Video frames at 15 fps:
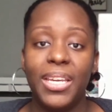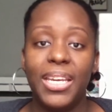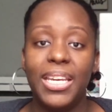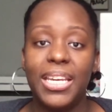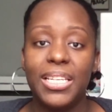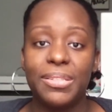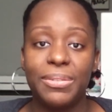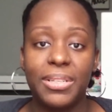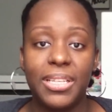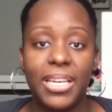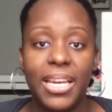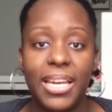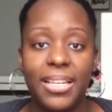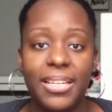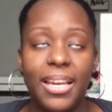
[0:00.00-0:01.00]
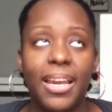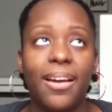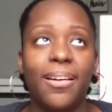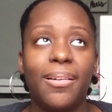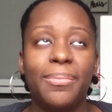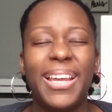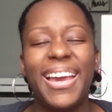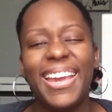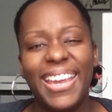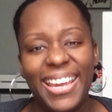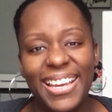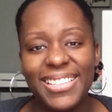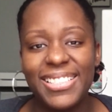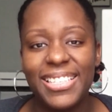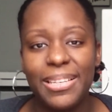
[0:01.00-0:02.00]
he is really not
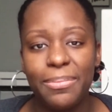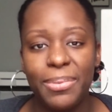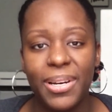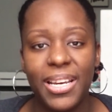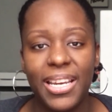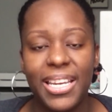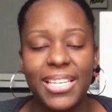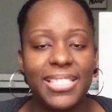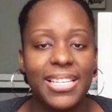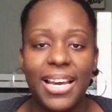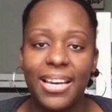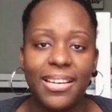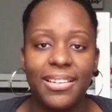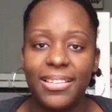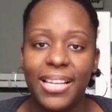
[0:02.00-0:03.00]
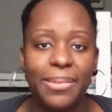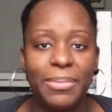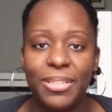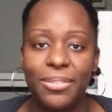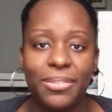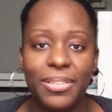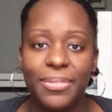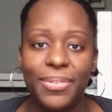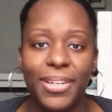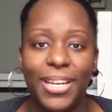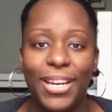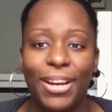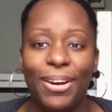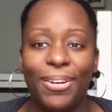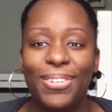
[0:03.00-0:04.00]
antsy, but he's not going to let me do this
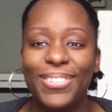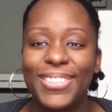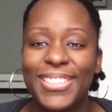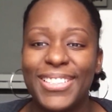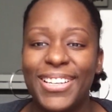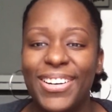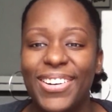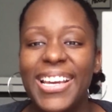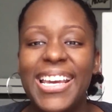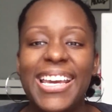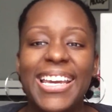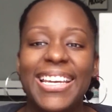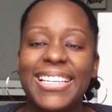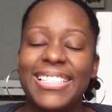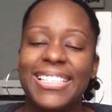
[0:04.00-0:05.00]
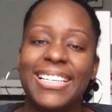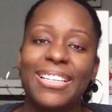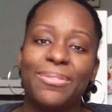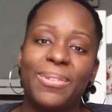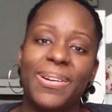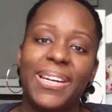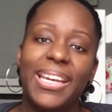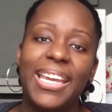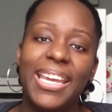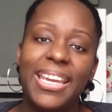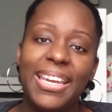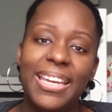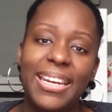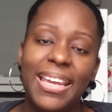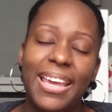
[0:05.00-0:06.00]
video. So he's going to want to
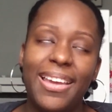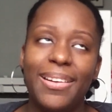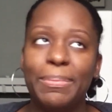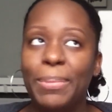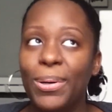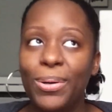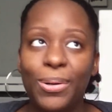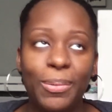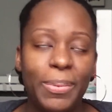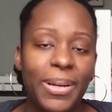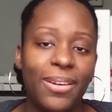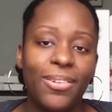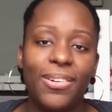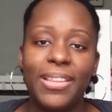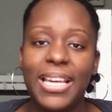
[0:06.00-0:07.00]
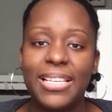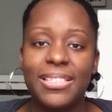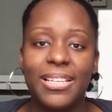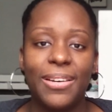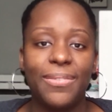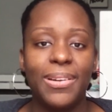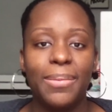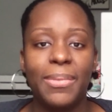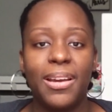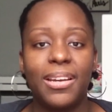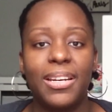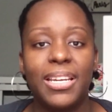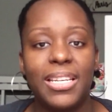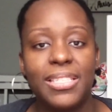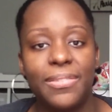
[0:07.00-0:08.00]
eat and poop and all that stuff, and I'm not
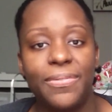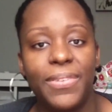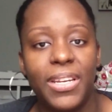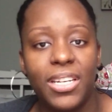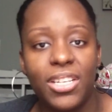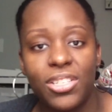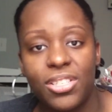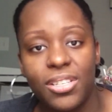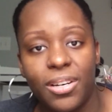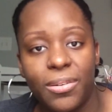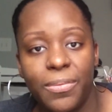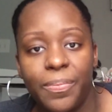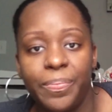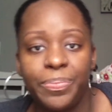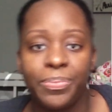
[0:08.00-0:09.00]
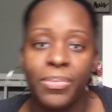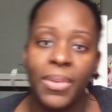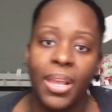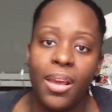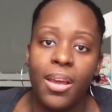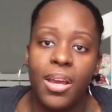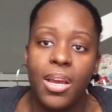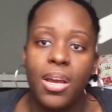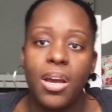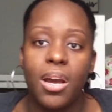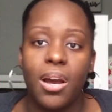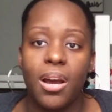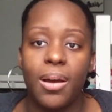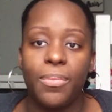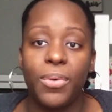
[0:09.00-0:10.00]
going to get to finish. So
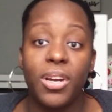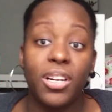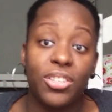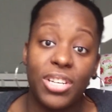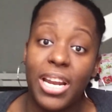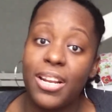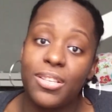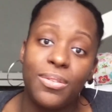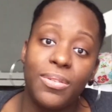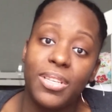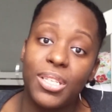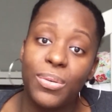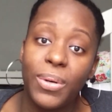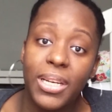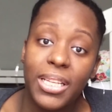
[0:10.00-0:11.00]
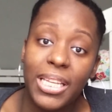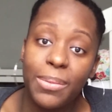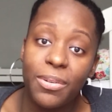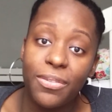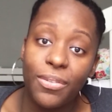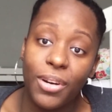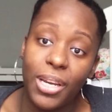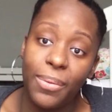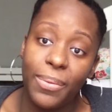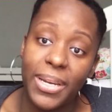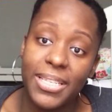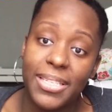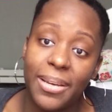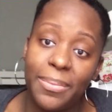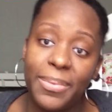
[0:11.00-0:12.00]
we're going to try to do this quickly before he
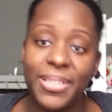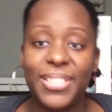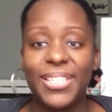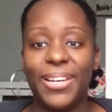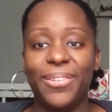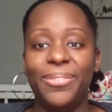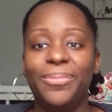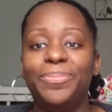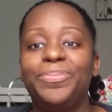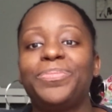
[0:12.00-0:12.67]
wakes up. So,